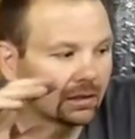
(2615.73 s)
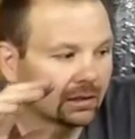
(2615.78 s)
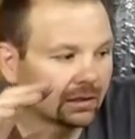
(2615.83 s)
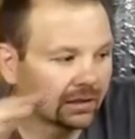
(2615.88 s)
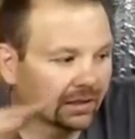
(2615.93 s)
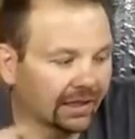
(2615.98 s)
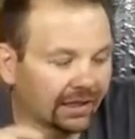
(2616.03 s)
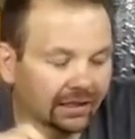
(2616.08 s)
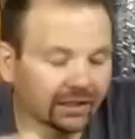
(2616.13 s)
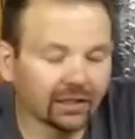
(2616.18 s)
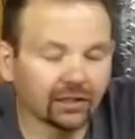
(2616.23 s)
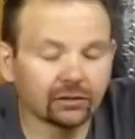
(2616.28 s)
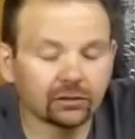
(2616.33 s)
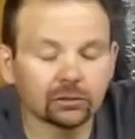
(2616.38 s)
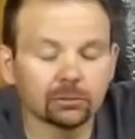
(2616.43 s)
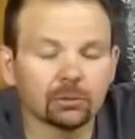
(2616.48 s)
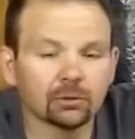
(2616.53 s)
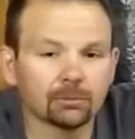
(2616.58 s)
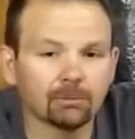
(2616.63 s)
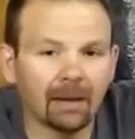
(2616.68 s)
Let
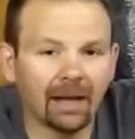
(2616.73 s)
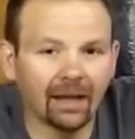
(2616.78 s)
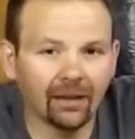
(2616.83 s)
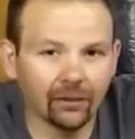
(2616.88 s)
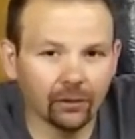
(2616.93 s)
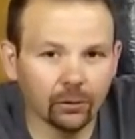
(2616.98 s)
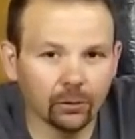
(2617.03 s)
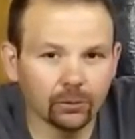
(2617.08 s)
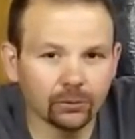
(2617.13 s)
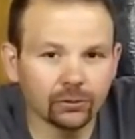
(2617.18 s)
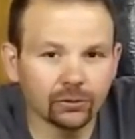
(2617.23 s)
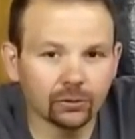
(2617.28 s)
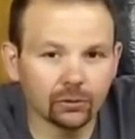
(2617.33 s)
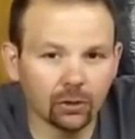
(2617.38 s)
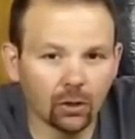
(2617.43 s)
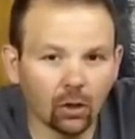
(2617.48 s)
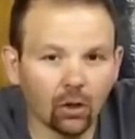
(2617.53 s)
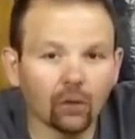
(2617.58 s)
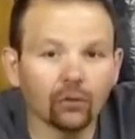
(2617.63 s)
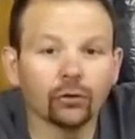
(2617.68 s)
customers buy those
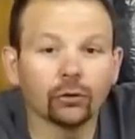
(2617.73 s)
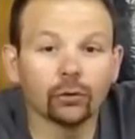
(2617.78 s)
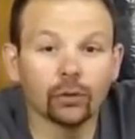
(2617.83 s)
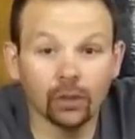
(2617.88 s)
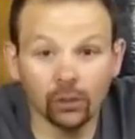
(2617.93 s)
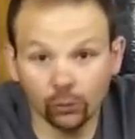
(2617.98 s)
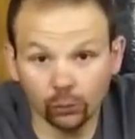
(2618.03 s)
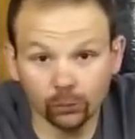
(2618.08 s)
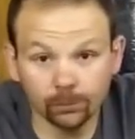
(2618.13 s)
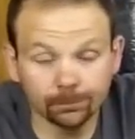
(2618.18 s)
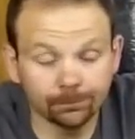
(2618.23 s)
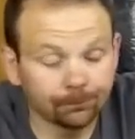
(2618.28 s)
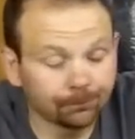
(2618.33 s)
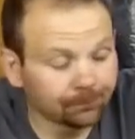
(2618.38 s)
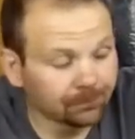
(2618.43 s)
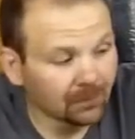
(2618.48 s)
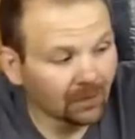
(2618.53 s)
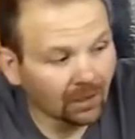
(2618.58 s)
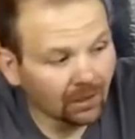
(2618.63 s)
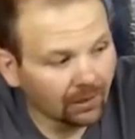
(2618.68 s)
on their own.
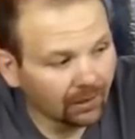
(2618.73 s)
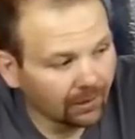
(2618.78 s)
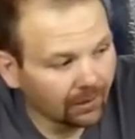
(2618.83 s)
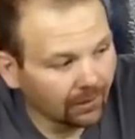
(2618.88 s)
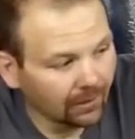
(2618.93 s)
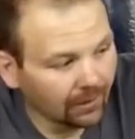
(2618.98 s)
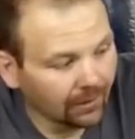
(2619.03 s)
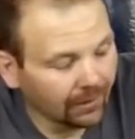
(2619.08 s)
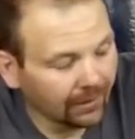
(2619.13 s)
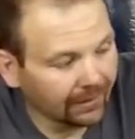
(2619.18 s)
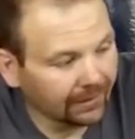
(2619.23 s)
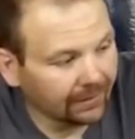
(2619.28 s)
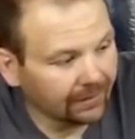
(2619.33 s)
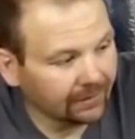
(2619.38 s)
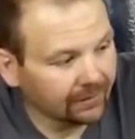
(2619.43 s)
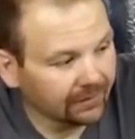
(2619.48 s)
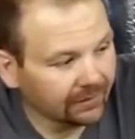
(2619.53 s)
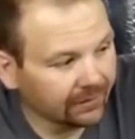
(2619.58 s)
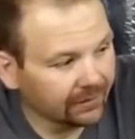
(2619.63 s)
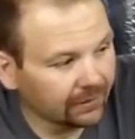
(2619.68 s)

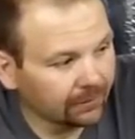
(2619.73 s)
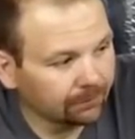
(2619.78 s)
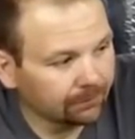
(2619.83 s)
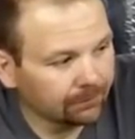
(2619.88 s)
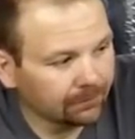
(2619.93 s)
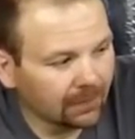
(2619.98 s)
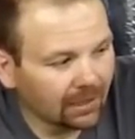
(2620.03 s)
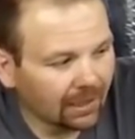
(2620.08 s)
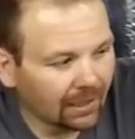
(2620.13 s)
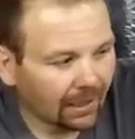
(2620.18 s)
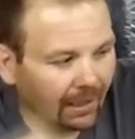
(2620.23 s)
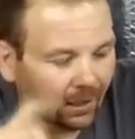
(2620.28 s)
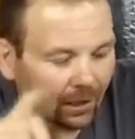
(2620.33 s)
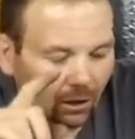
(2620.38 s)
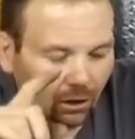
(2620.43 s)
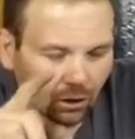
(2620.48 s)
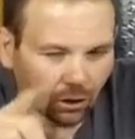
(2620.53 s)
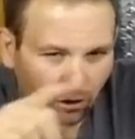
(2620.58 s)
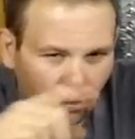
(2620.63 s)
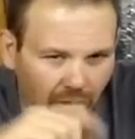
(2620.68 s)
And a
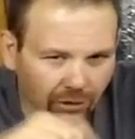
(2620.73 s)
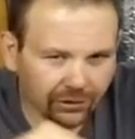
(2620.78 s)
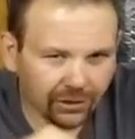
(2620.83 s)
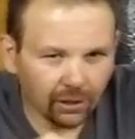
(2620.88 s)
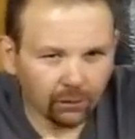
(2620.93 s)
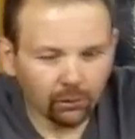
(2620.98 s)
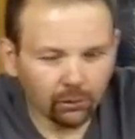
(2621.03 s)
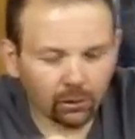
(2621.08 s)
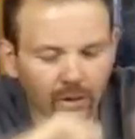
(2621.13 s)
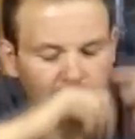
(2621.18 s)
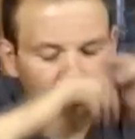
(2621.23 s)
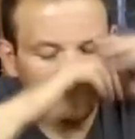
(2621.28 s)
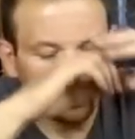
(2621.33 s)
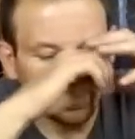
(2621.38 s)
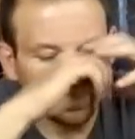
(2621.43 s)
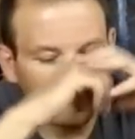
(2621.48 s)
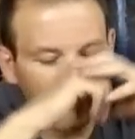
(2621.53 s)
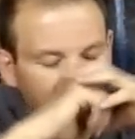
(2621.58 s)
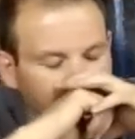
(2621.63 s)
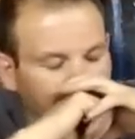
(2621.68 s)
note on
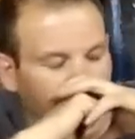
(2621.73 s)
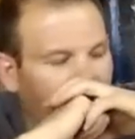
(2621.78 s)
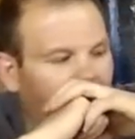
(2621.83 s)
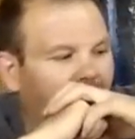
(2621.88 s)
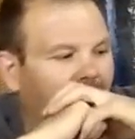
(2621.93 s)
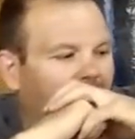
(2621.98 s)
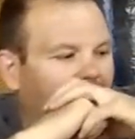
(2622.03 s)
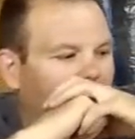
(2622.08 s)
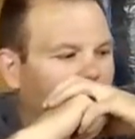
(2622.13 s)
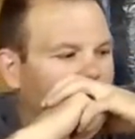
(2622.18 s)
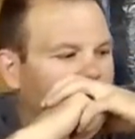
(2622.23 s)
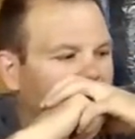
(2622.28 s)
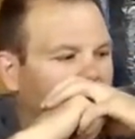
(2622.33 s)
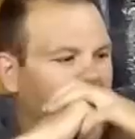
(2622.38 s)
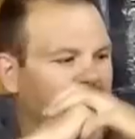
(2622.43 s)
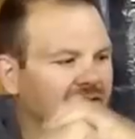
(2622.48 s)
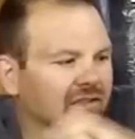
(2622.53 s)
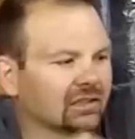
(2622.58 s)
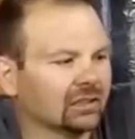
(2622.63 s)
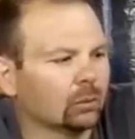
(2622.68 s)
that, I was
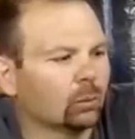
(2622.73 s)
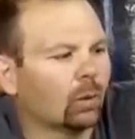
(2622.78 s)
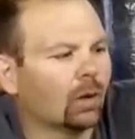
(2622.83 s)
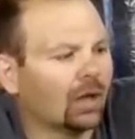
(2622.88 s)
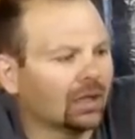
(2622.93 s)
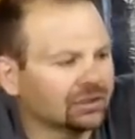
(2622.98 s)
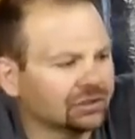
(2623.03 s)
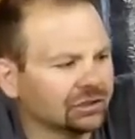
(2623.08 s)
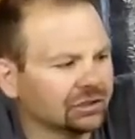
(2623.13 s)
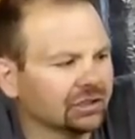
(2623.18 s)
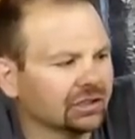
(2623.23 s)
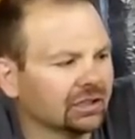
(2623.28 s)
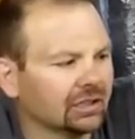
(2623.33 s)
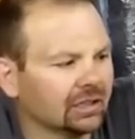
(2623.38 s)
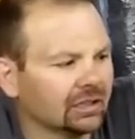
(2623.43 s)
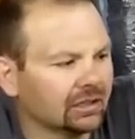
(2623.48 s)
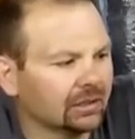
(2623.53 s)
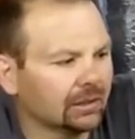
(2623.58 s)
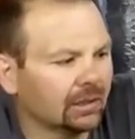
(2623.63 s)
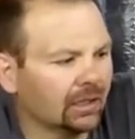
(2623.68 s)
actually watching
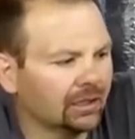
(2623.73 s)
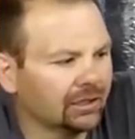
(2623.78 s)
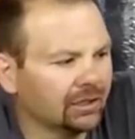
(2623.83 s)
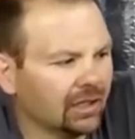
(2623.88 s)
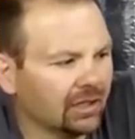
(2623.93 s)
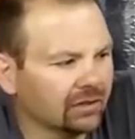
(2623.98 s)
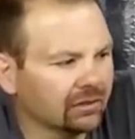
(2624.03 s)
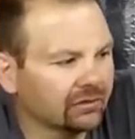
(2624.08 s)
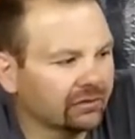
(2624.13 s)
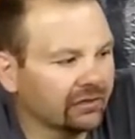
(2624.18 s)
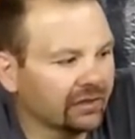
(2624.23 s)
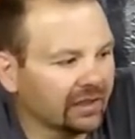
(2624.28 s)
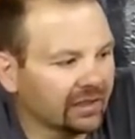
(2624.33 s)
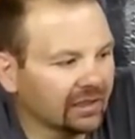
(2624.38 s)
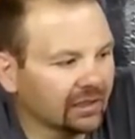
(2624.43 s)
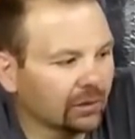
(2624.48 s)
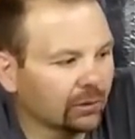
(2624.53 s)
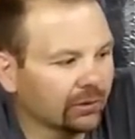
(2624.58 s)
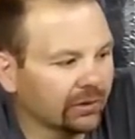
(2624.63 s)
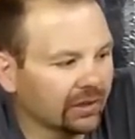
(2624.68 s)
another
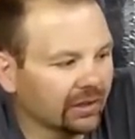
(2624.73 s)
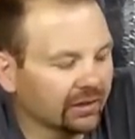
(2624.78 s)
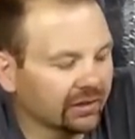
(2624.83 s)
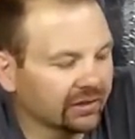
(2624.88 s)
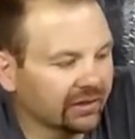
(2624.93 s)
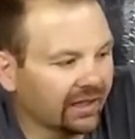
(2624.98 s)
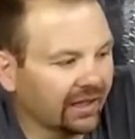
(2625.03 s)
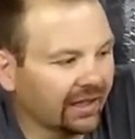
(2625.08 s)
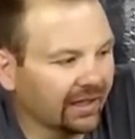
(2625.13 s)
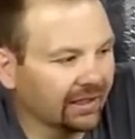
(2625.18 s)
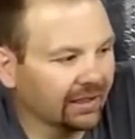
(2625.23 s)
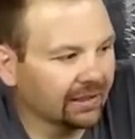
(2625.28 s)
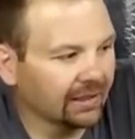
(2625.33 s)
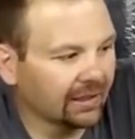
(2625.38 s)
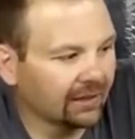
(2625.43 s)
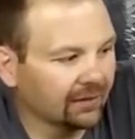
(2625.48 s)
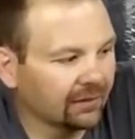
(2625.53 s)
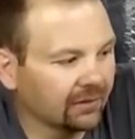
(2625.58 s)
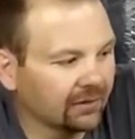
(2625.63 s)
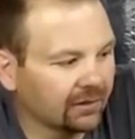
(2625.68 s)
video the other
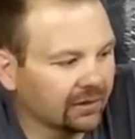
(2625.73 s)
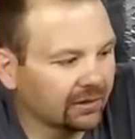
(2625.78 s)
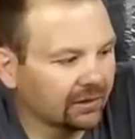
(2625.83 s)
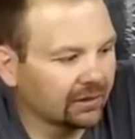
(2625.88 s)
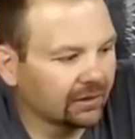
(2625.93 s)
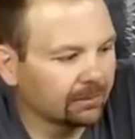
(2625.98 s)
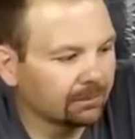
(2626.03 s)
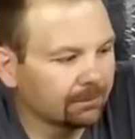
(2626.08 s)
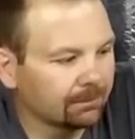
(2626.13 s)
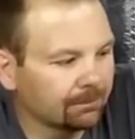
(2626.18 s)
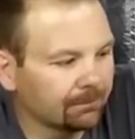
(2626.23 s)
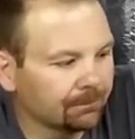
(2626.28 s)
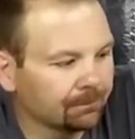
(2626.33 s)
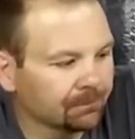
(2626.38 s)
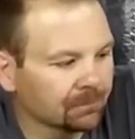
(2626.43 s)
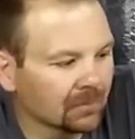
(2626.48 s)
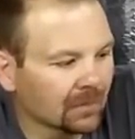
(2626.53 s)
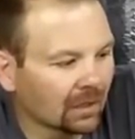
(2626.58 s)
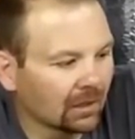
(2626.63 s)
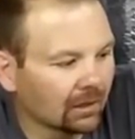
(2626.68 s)
day, and
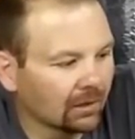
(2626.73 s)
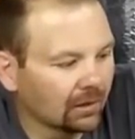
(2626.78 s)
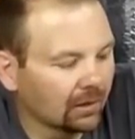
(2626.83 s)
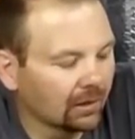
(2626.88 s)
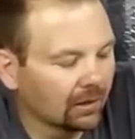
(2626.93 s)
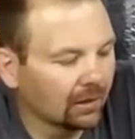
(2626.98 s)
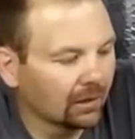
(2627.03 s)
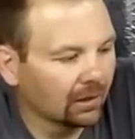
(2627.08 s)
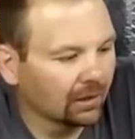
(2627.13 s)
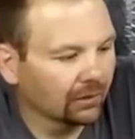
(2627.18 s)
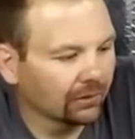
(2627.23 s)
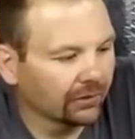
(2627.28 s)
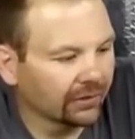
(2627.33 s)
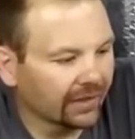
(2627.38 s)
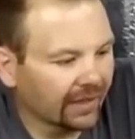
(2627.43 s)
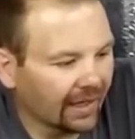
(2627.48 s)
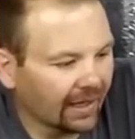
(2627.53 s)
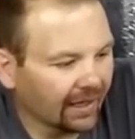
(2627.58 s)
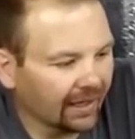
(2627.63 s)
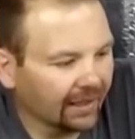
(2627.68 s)

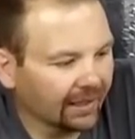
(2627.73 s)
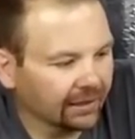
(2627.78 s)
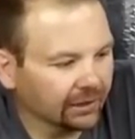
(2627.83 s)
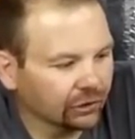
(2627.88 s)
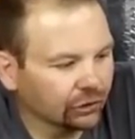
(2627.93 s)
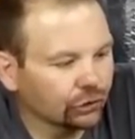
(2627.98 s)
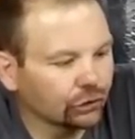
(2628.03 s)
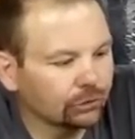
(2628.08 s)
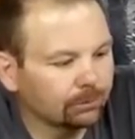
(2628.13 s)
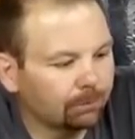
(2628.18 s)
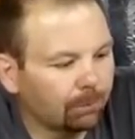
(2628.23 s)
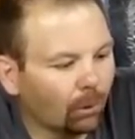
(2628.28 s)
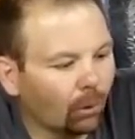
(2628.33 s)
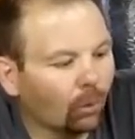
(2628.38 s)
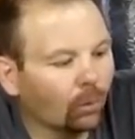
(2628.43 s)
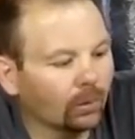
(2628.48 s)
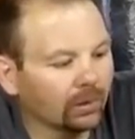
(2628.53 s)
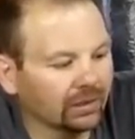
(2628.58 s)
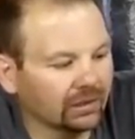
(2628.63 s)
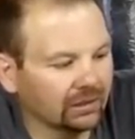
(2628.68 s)
the guy had a good
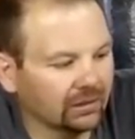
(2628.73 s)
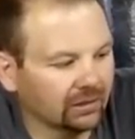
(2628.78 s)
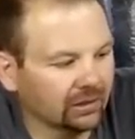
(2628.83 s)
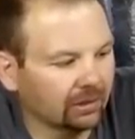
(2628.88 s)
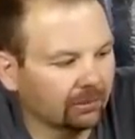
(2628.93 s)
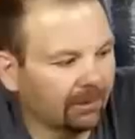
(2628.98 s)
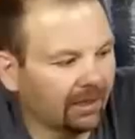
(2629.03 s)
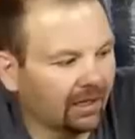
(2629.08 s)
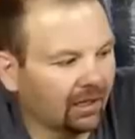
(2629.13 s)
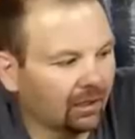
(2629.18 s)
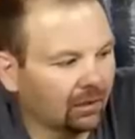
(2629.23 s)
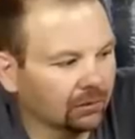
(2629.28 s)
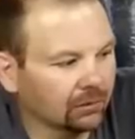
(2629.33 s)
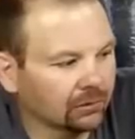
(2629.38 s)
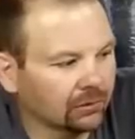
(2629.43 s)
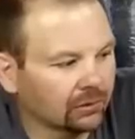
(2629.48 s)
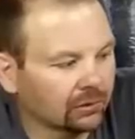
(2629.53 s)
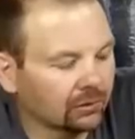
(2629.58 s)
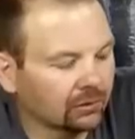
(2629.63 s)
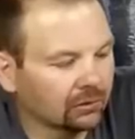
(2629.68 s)
point
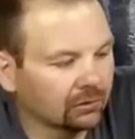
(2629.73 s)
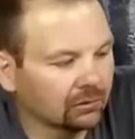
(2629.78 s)
about